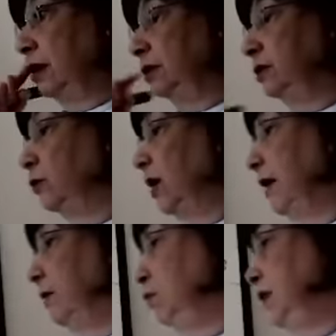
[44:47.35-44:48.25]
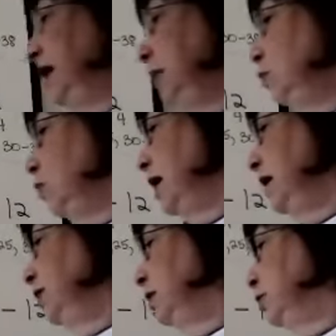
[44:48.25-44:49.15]
So I
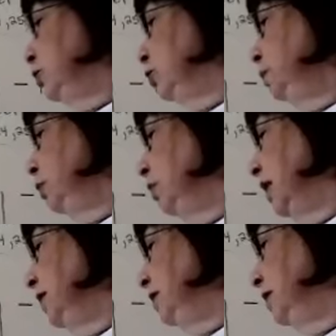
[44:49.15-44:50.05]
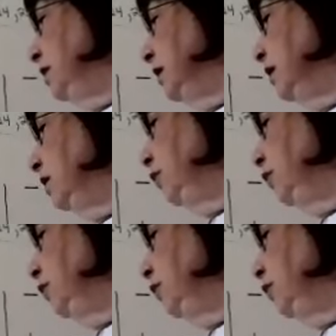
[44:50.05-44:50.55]
rewrite the two parentheses,